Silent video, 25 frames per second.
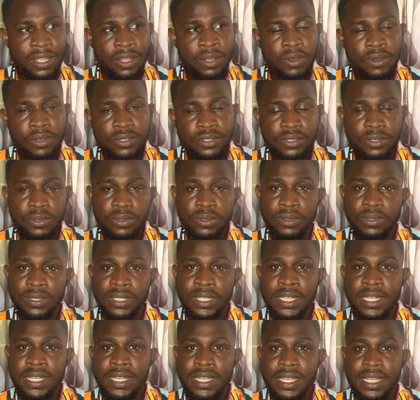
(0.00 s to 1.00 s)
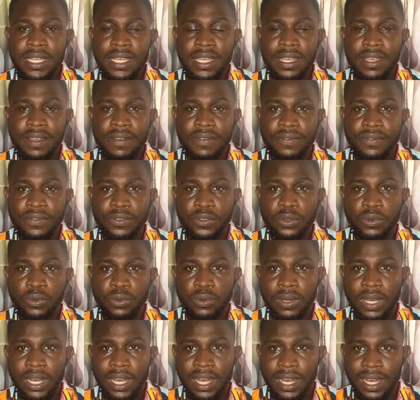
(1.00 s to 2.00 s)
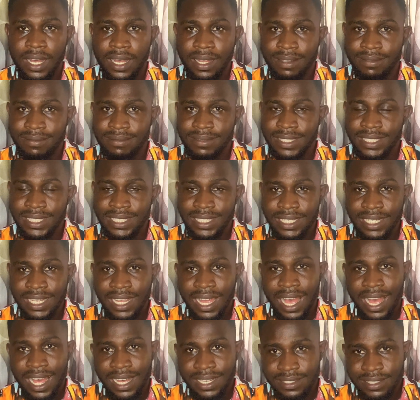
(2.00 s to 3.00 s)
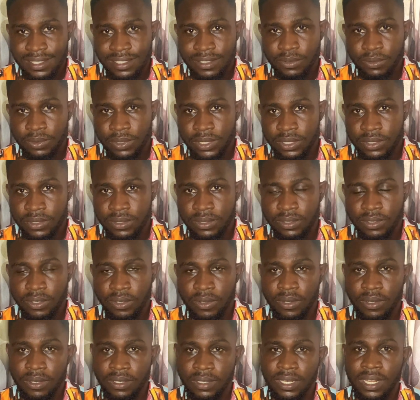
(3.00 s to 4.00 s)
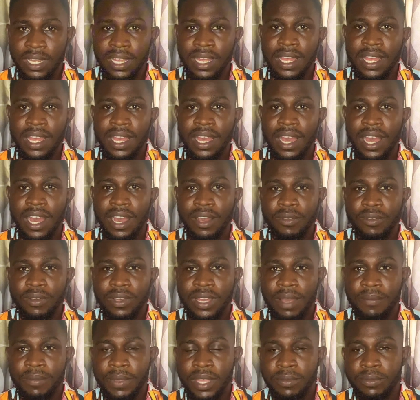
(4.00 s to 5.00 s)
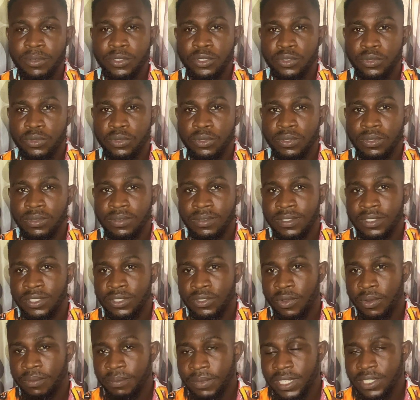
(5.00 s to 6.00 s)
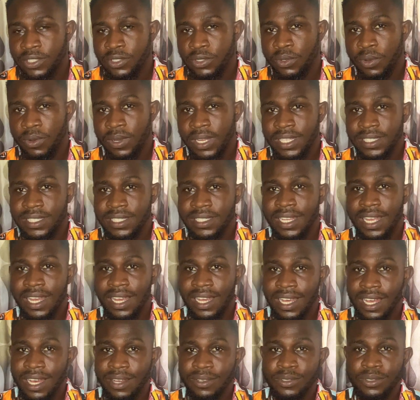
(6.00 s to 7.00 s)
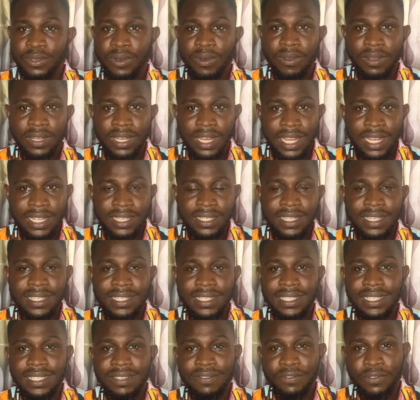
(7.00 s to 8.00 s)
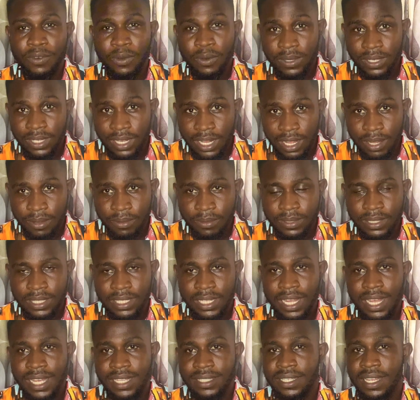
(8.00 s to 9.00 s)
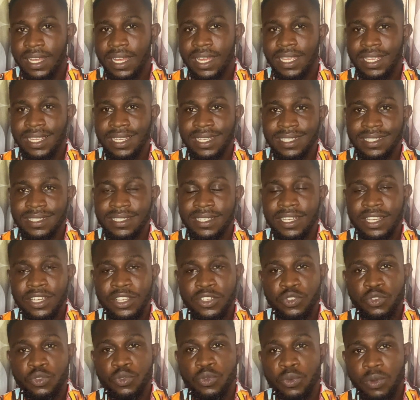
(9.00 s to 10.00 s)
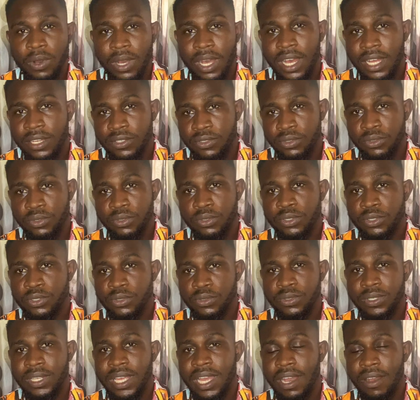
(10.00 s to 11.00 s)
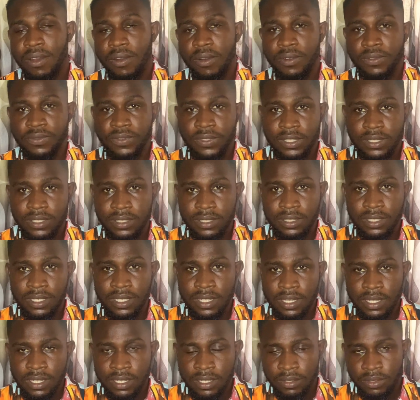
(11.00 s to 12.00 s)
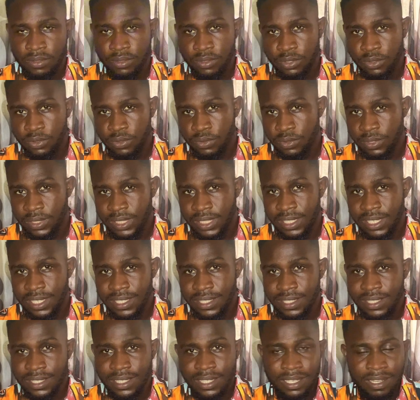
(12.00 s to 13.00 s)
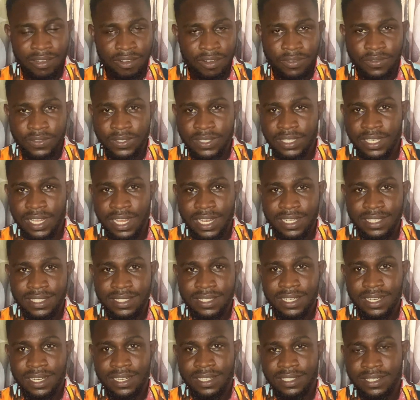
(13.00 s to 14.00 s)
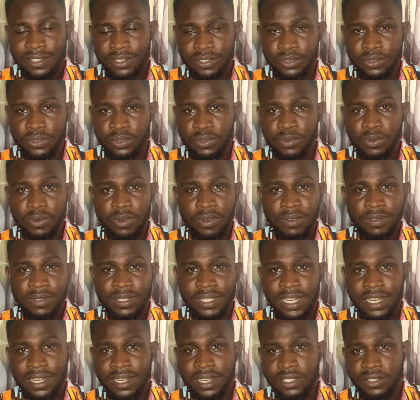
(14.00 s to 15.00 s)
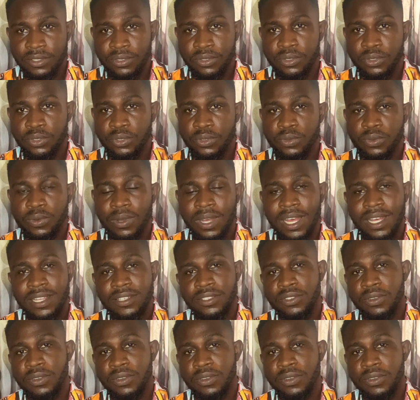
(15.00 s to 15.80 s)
Also, if you are still asking question on how you can be able to submit your entity account online, for now the answer is you are to go to their office. Go to CAC office that is nearest to you or nearest to you and